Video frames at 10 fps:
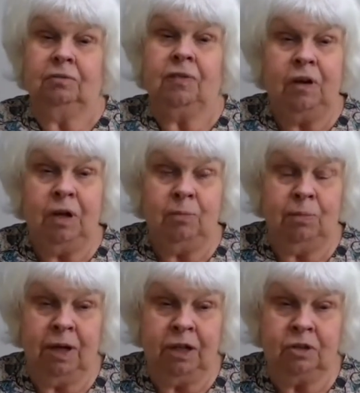Very
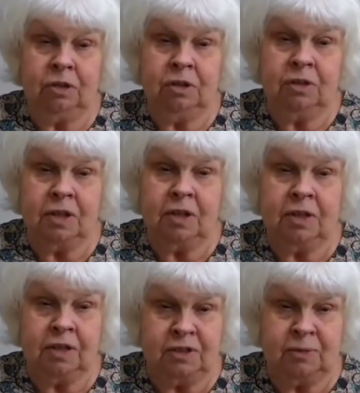impatient. I
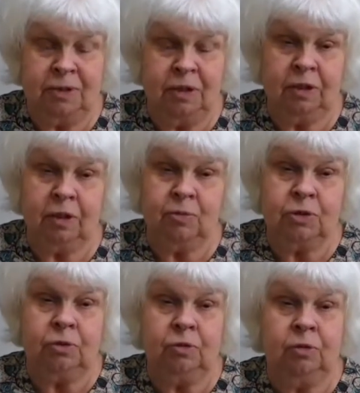think that's something that comes
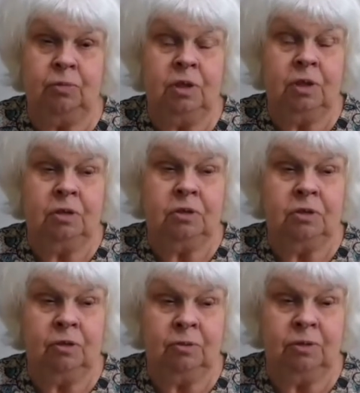through from the
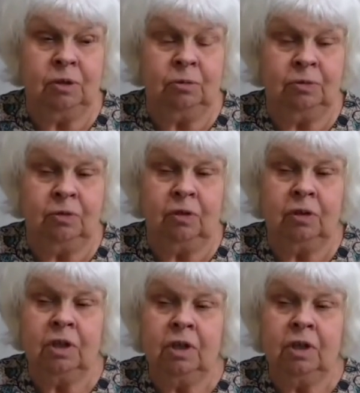document that we've got.